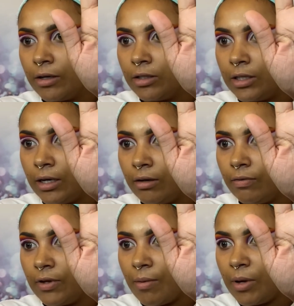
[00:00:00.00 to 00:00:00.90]
done,
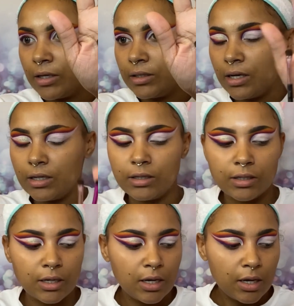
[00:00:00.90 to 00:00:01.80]
if that makes
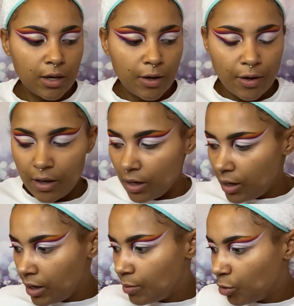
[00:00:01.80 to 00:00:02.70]
sense.
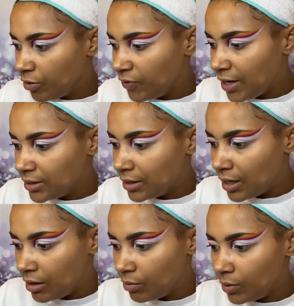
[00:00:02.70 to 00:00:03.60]
Morphe has
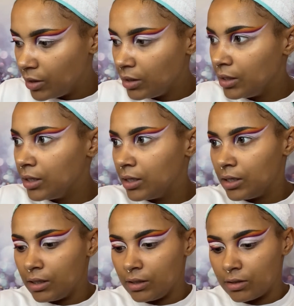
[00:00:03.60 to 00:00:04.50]
another one. It
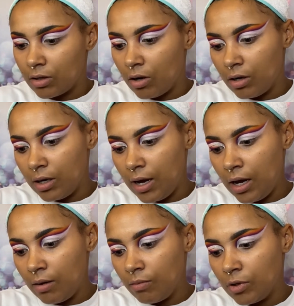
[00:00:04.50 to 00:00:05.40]
is called
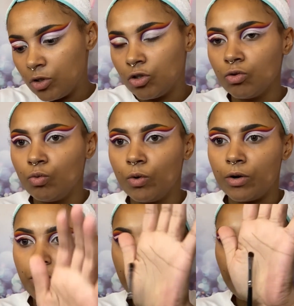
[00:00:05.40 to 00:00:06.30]

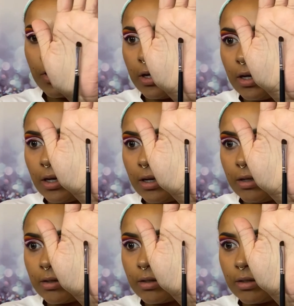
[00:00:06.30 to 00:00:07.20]
M213. It
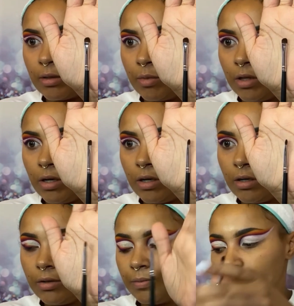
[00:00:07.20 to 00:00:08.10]
is
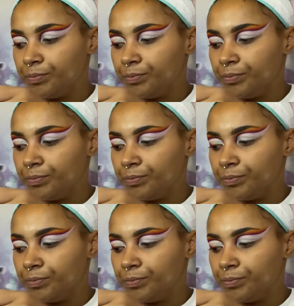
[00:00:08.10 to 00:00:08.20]
similar.